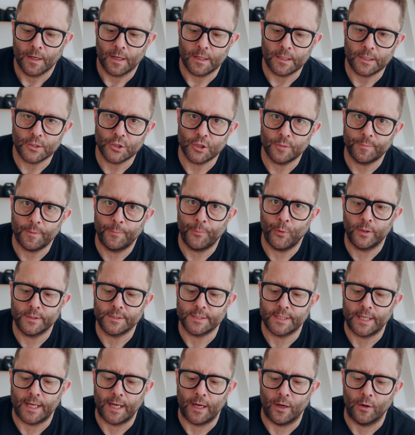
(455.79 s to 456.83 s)
And it should be
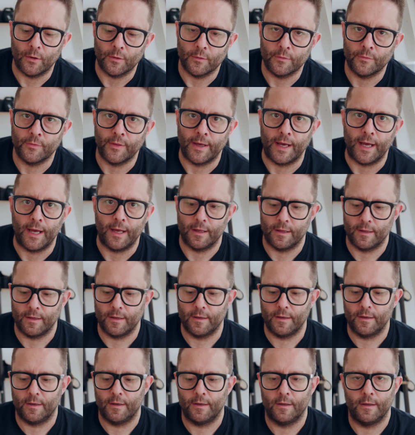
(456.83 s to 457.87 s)
pointed out that
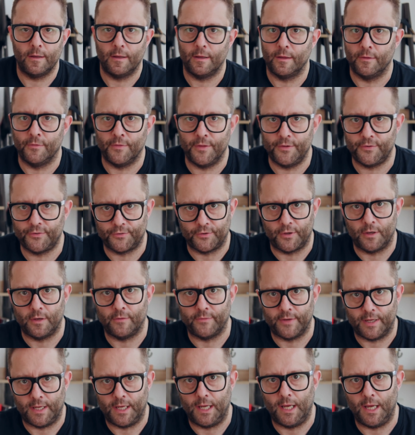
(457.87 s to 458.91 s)
this
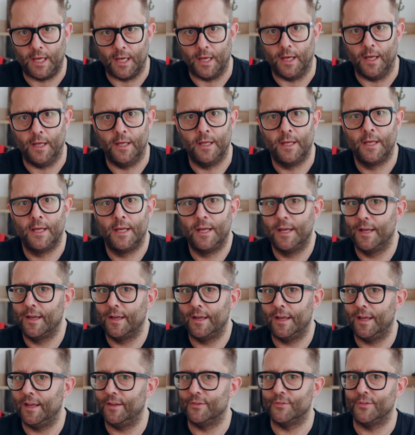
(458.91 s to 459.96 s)
server here
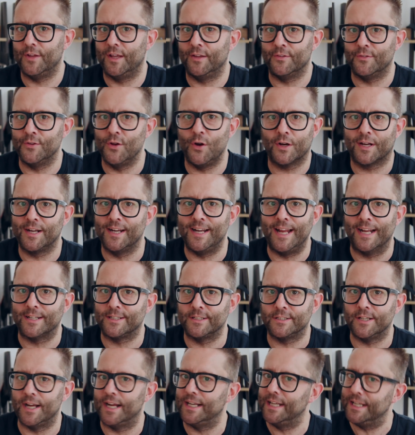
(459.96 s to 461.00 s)
is not
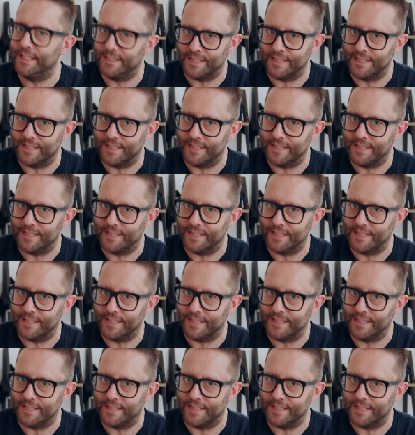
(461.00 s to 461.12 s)
connected to any